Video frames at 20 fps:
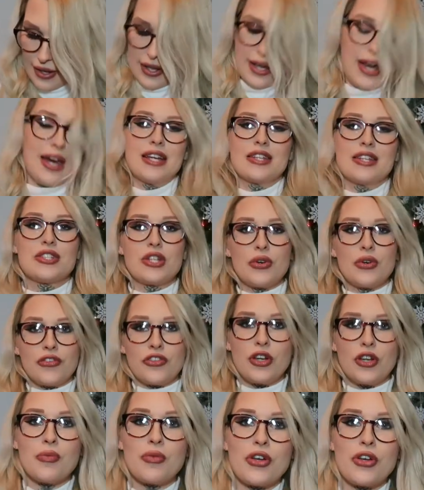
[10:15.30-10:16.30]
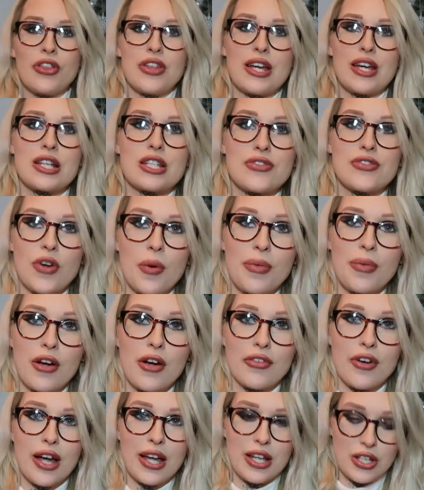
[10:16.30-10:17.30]
Okay, so a few more things from
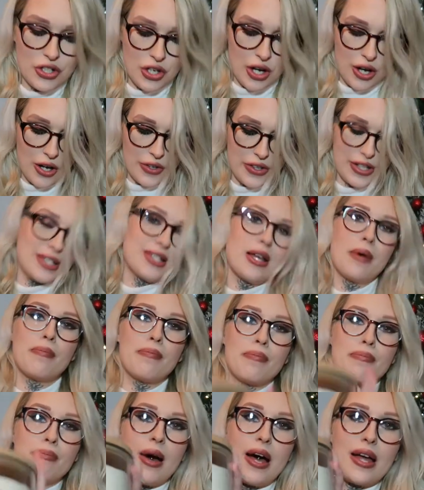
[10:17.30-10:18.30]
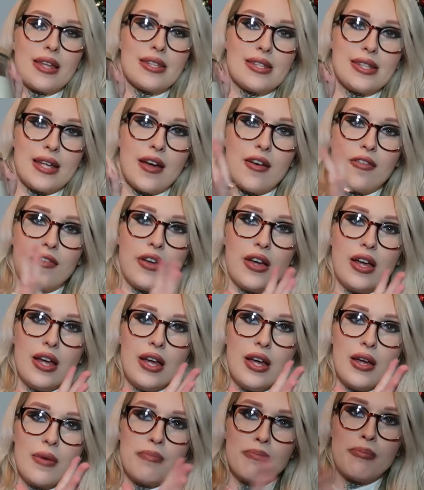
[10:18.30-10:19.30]
that range are this massive,
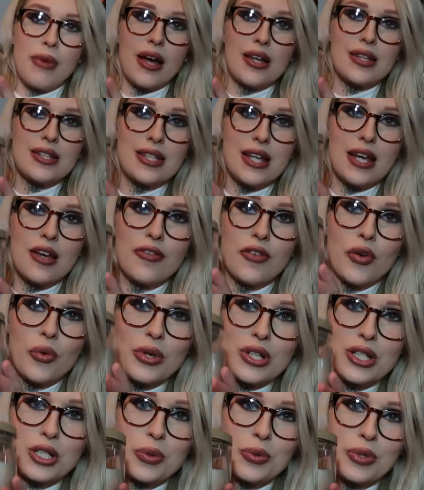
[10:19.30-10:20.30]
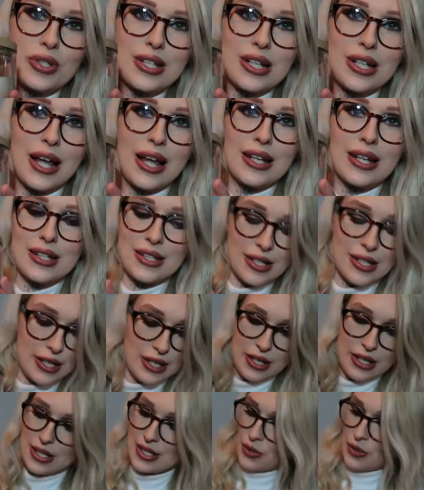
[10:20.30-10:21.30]
massive Winter Wonderland.
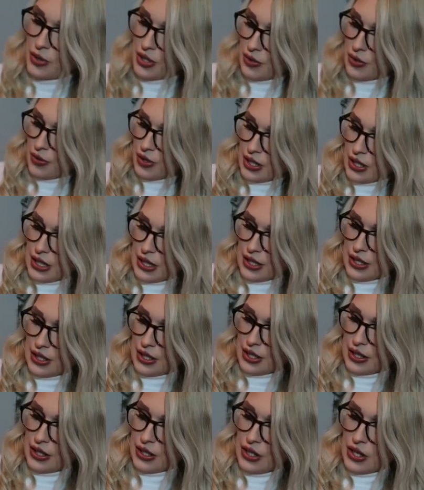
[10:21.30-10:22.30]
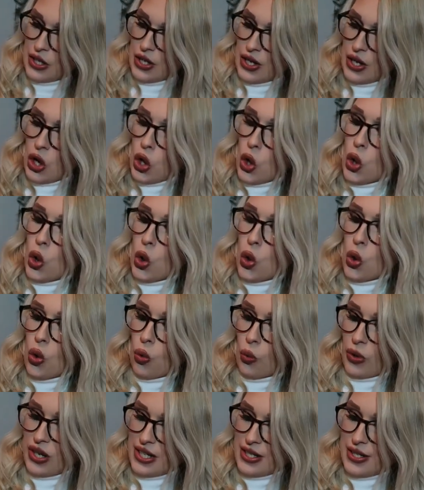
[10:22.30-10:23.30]
Is it Winter Wonderland?
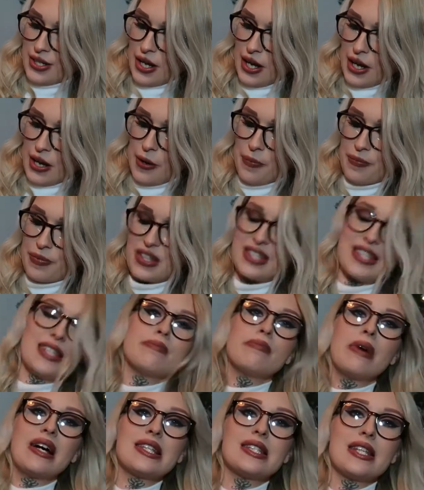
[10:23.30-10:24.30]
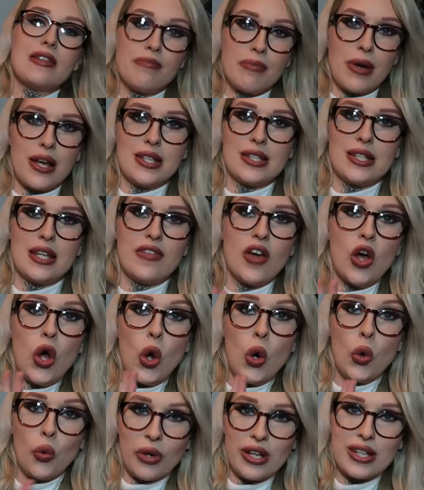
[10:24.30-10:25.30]
winter is this massive massive
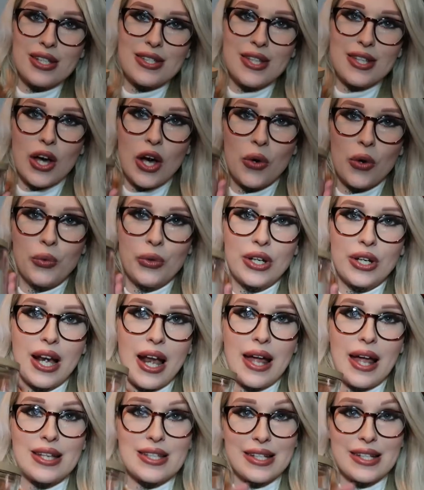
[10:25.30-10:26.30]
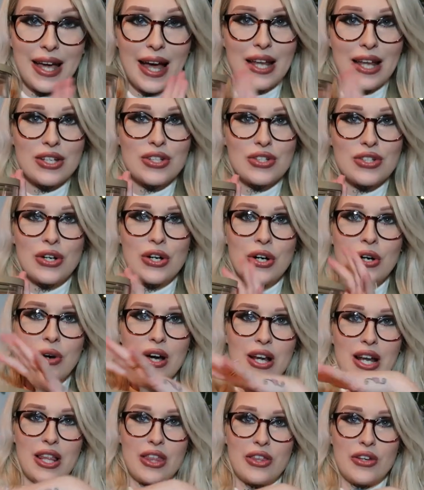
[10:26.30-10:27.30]
winter woodland candle
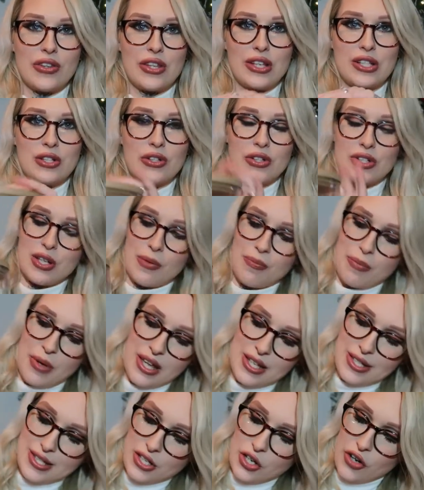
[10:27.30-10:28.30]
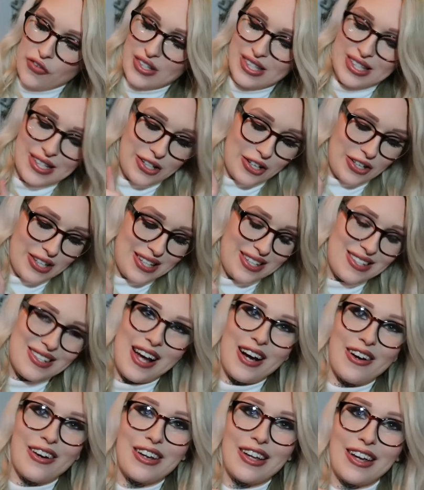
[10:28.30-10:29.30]
and I thought this looks amazing obviously it's got the
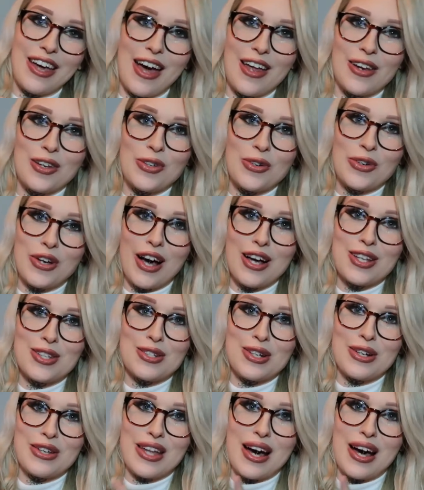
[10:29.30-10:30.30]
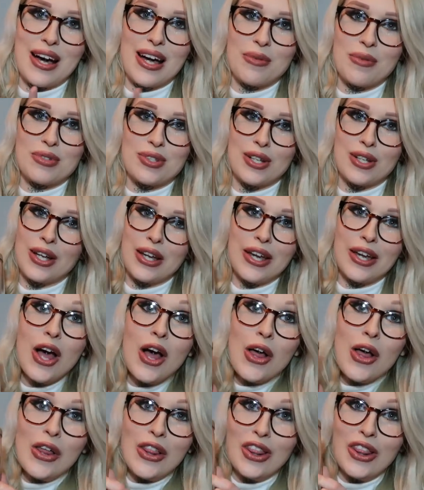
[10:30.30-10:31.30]
stag on again and you guys know that I absolutely
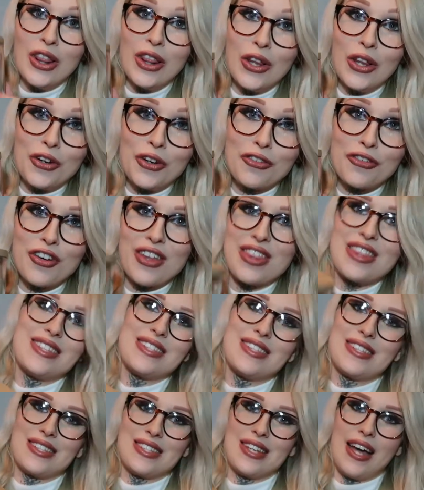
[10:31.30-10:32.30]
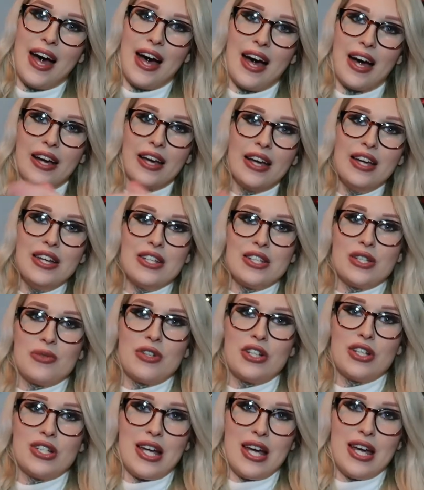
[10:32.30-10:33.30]
love the stag so
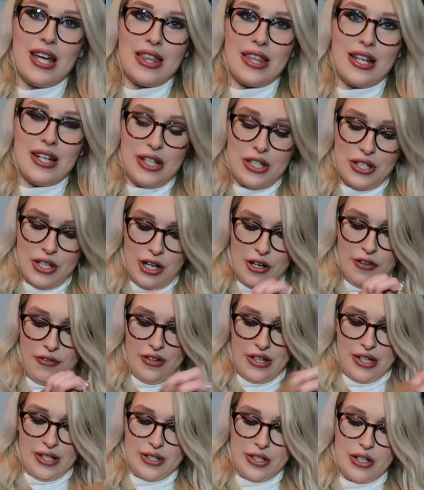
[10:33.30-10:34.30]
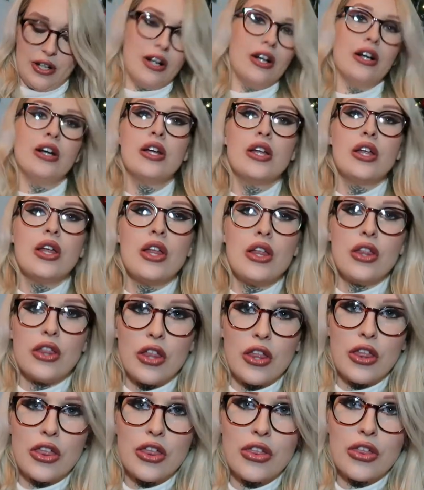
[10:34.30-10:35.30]
when you take the lid off it's got
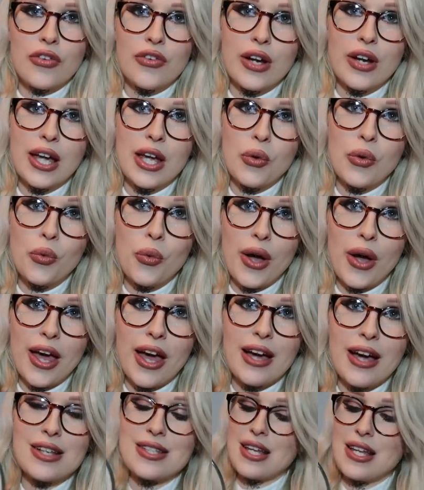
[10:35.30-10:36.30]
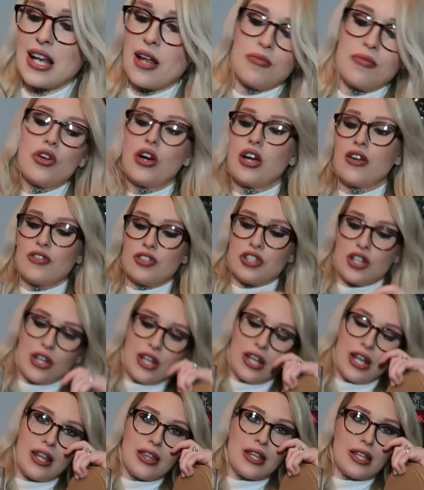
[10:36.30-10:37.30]
the three wicks and I'm not even
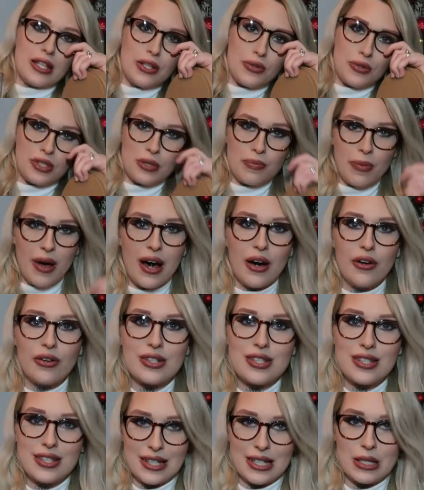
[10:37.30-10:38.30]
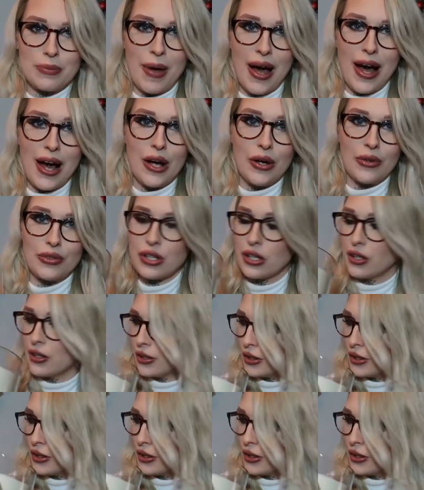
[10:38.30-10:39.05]
joking I think this was about six pound